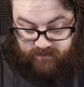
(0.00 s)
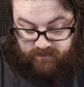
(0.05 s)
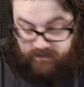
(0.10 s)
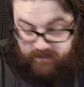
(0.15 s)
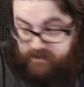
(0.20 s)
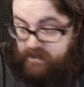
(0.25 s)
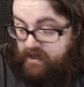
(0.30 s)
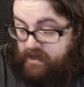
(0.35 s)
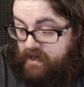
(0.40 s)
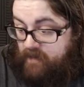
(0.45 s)

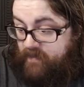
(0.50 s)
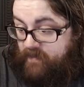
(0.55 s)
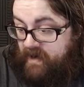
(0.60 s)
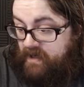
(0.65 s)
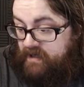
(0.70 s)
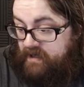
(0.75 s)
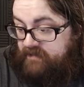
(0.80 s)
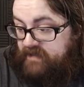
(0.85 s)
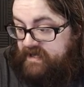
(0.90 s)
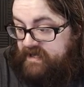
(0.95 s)
apparently
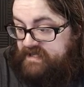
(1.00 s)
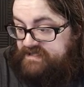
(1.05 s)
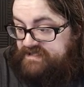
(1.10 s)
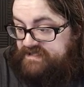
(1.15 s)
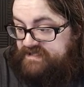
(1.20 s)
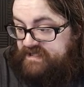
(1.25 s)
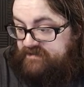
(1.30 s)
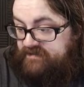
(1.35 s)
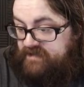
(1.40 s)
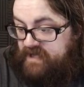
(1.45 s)
they didn't
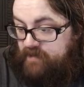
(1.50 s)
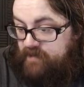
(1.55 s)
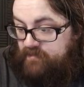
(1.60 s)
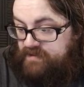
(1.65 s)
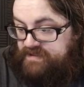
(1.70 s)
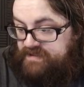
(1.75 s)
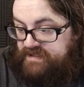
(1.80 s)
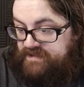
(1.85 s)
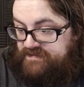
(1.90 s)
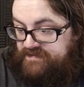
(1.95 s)
send the number
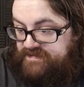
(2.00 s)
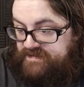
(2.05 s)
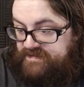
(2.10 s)
2s.